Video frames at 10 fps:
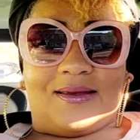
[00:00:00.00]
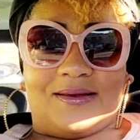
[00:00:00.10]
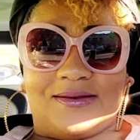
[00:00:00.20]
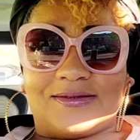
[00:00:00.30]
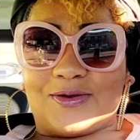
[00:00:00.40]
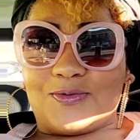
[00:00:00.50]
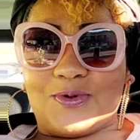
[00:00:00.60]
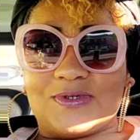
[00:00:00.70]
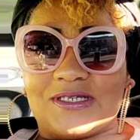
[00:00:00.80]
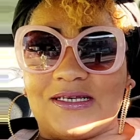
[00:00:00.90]
so
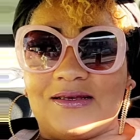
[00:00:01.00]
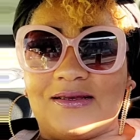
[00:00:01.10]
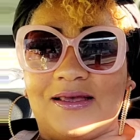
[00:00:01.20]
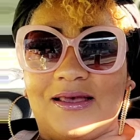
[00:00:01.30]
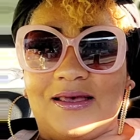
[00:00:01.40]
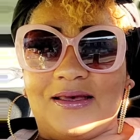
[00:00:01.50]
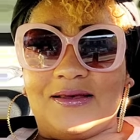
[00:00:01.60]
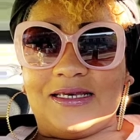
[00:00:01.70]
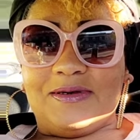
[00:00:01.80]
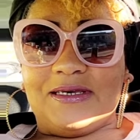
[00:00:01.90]
nosy.
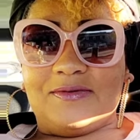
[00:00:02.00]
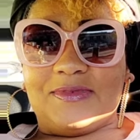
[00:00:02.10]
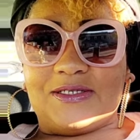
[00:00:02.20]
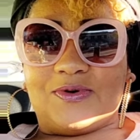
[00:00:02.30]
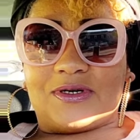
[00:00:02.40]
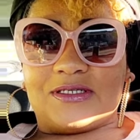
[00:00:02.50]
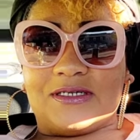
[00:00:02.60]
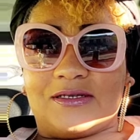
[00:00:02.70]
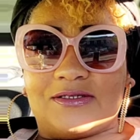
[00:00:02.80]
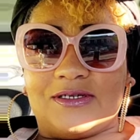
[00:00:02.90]
He hear me talking to
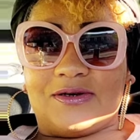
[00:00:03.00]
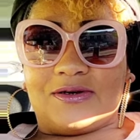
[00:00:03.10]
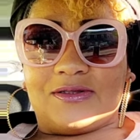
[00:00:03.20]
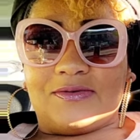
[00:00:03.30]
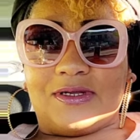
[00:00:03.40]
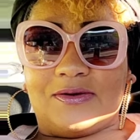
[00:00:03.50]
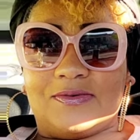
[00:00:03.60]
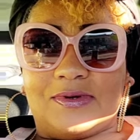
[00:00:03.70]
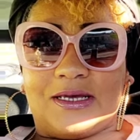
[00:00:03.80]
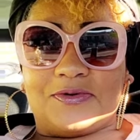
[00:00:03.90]
y'all, so he going to, no,
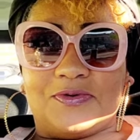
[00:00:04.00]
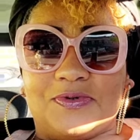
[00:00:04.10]
I don't know what he's